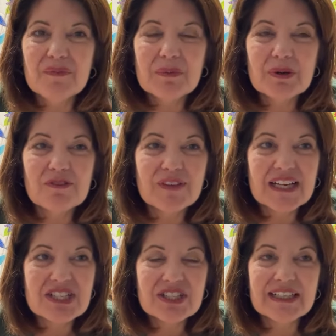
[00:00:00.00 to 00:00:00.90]

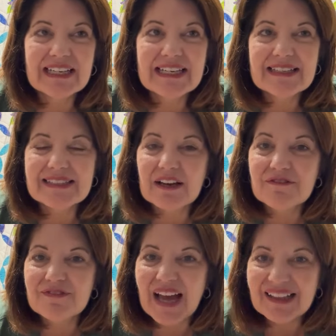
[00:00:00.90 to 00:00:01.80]
Perfection is a
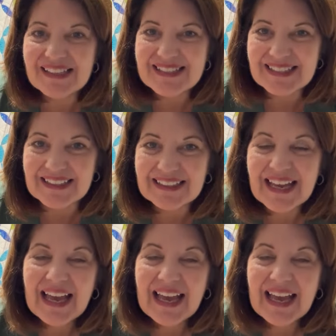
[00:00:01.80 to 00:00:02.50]
fallacy.